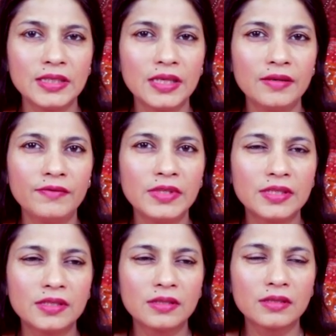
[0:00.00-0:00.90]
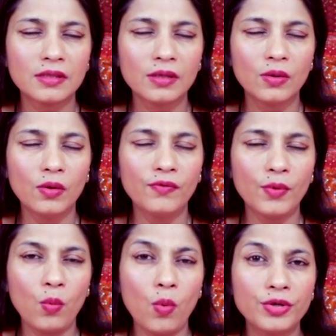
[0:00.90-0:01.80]
They will go
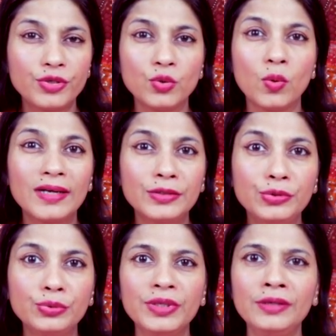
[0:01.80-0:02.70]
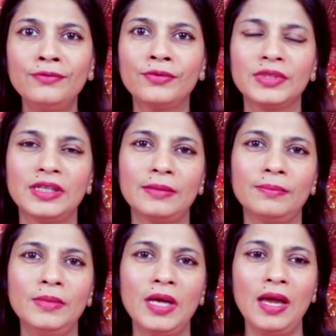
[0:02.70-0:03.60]
for what you are doing for
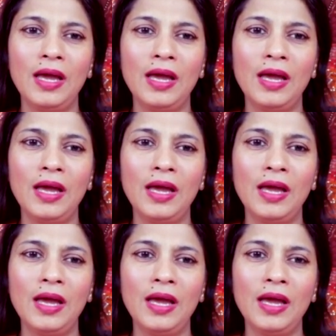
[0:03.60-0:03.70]
them